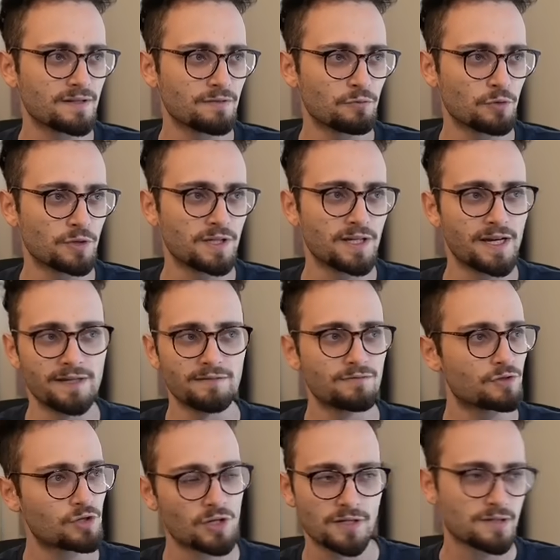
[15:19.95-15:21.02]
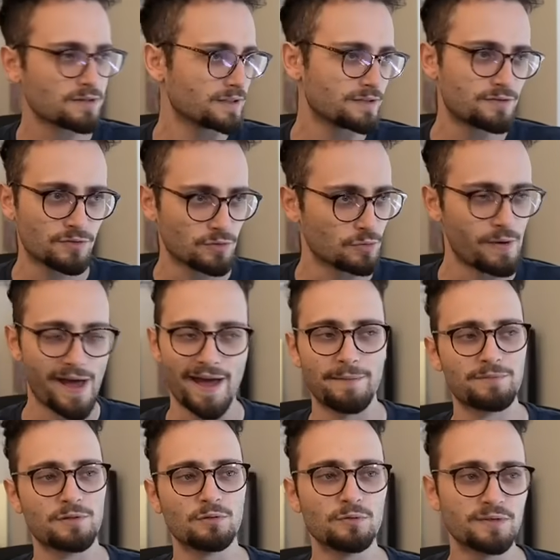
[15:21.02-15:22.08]
rook e eight just leads to
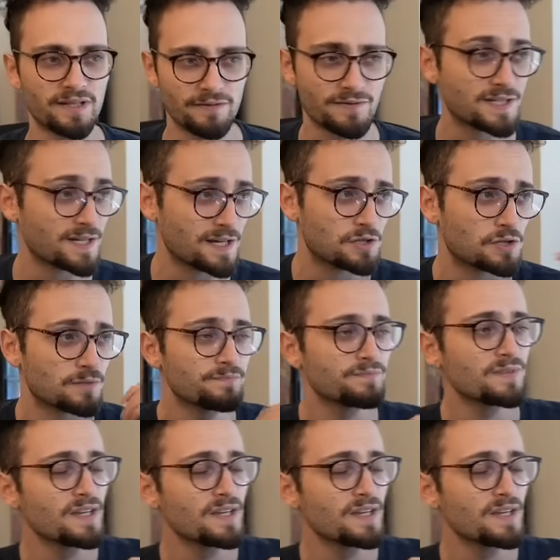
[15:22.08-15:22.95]
absolute devastation.